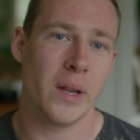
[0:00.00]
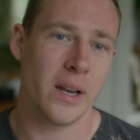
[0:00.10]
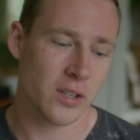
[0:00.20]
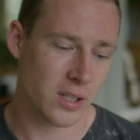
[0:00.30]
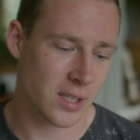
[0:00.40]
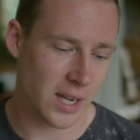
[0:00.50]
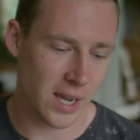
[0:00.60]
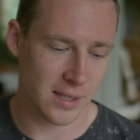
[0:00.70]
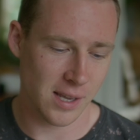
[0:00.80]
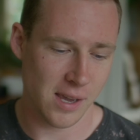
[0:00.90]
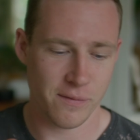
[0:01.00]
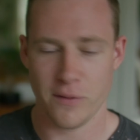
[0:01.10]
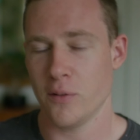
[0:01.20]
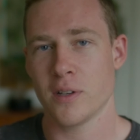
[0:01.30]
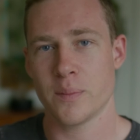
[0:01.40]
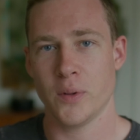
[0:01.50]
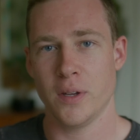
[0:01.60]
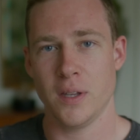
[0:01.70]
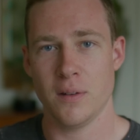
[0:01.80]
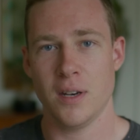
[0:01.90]
but just as a focus
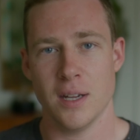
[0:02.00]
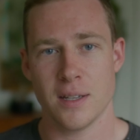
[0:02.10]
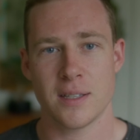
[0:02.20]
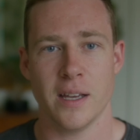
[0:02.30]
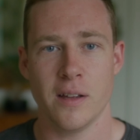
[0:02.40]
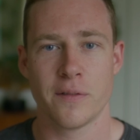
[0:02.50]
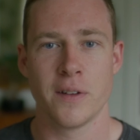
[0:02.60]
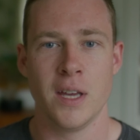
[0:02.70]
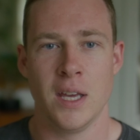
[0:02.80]
pulling unit itself,